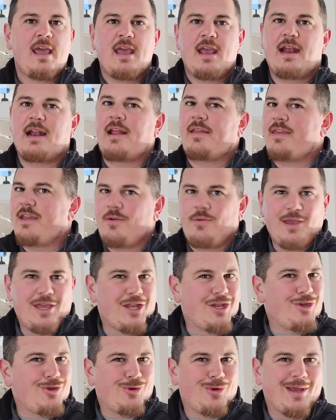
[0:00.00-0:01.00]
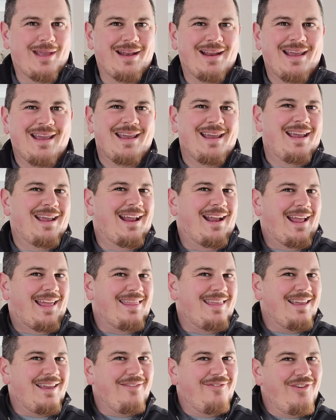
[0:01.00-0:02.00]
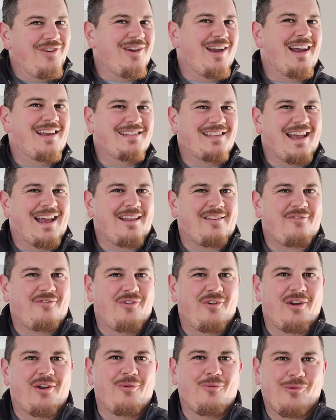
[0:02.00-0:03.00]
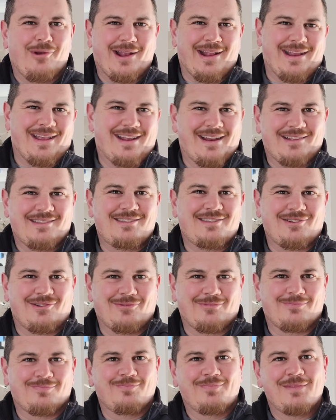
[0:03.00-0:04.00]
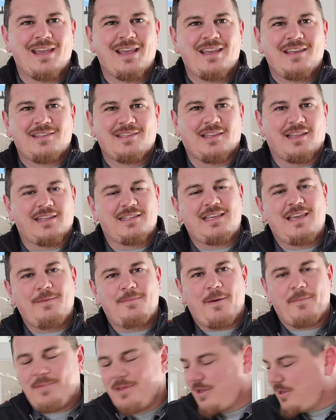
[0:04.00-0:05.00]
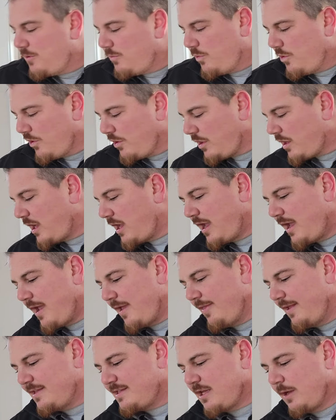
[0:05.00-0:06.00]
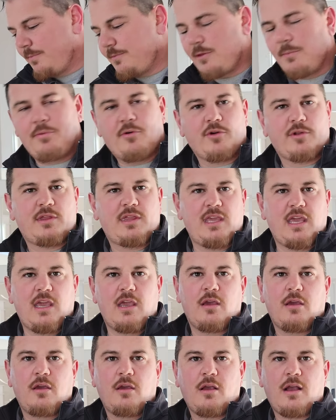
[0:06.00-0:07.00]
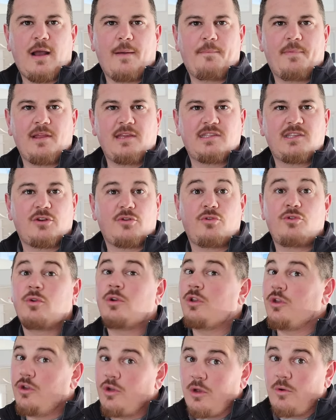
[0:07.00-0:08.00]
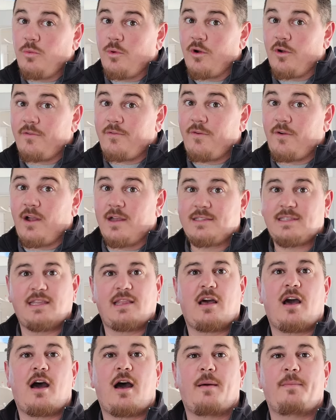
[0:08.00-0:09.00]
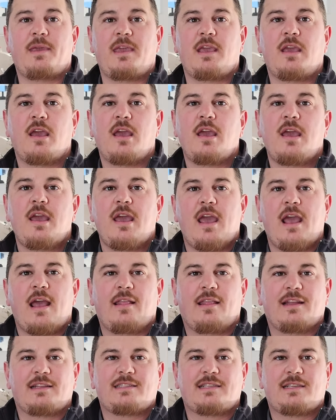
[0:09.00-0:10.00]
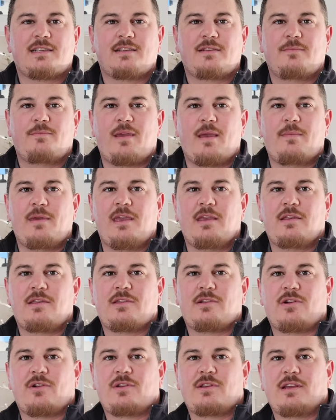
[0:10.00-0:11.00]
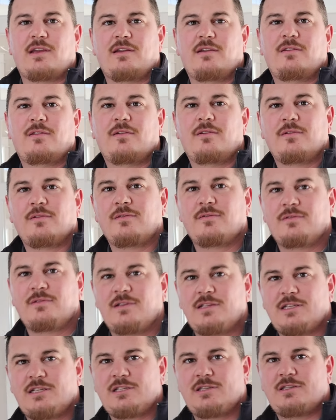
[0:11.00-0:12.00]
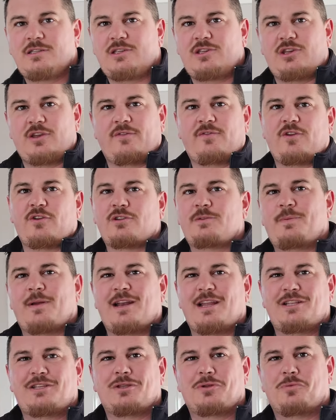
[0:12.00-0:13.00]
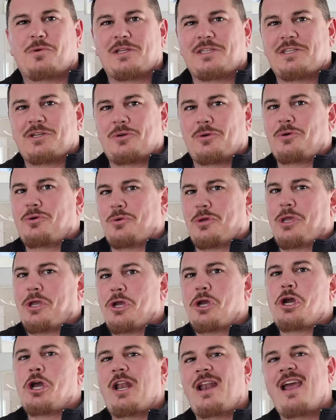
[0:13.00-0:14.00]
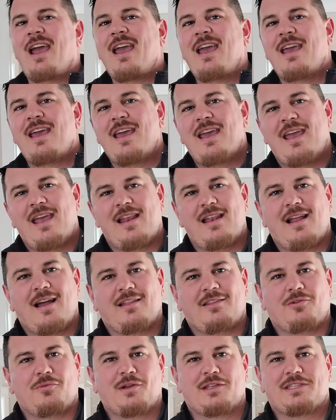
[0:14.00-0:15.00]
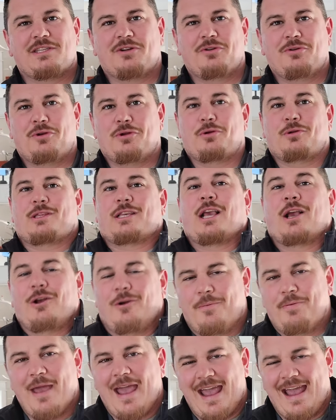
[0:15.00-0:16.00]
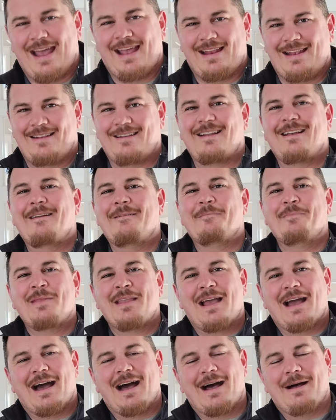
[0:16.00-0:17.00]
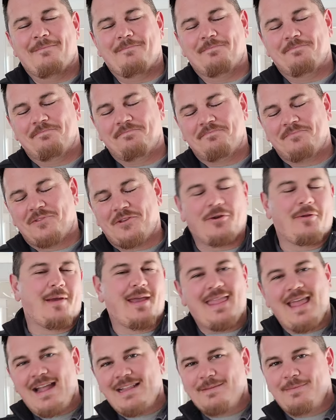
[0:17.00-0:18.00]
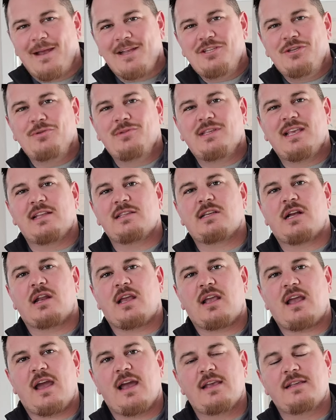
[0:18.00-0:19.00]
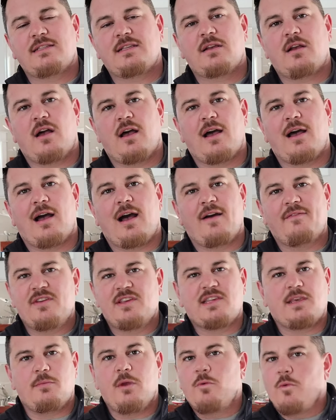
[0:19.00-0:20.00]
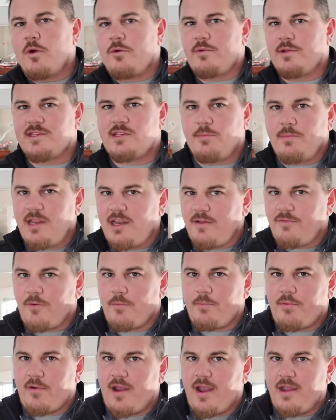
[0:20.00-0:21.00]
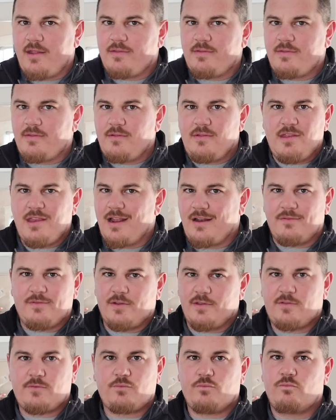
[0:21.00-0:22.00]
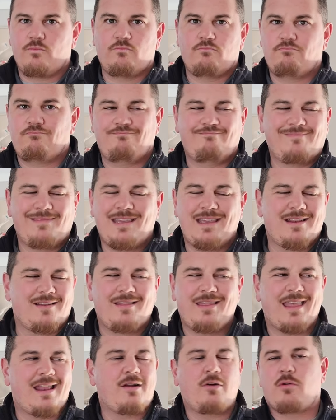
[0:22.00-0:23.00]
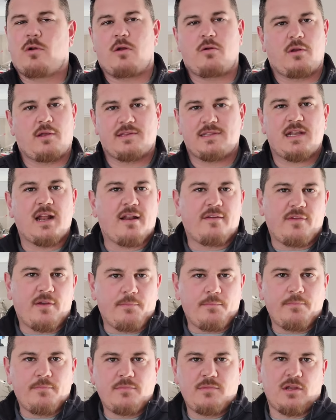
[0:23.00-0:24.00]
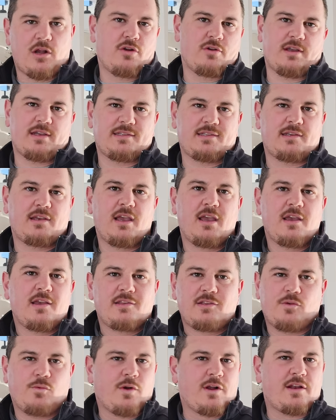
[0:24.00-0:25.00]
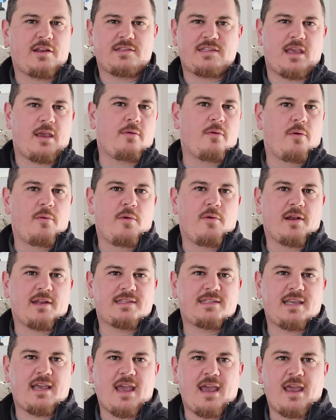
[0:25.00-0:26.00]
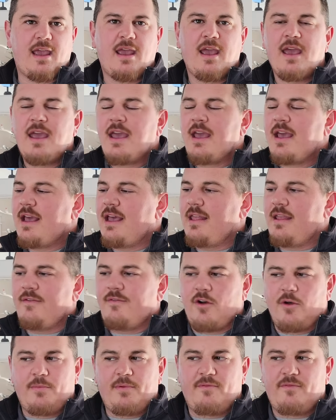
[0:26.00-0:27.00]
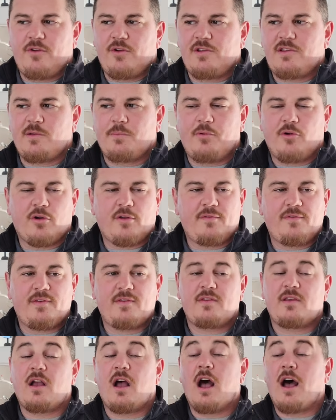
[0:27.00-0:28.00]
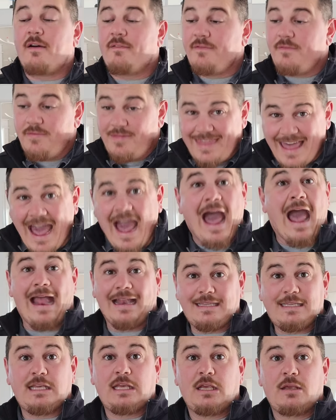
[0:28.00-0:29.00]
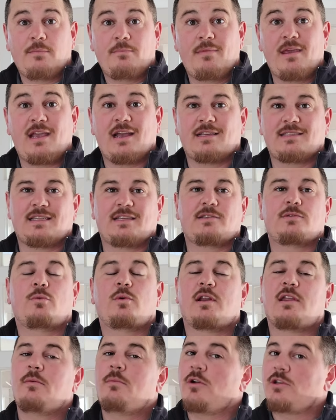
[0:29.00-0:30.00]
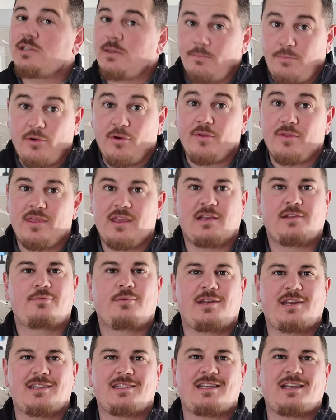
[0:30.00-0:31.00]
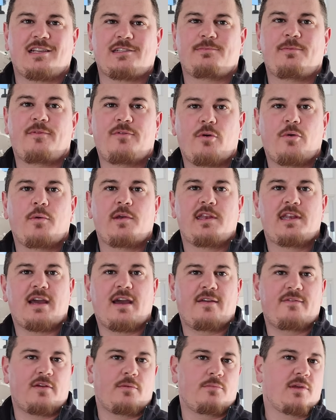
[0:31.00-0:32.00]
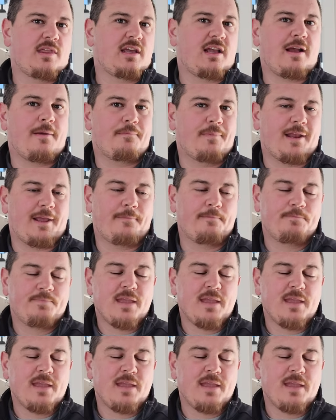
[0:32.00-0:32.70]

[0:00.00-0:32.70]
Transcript: And I think we can do it. And I think if you guys ask for it, we're gonna get it soon. So let's keep up the good work and let's help support the companies that are doing good work for us in the hobby. And let's maybe start to shift our spending to the ones that are doing good and not the ones that are doing so bad. Um, so anyway, that's my two cents on it, guys. Uh, obviously, we work with so many different brands. None of us, they don't own us. None of them own us. So we're going to say what we want to say, and they've all been very supportive of that because it's one of the most important things we discuss before we dive in with a company.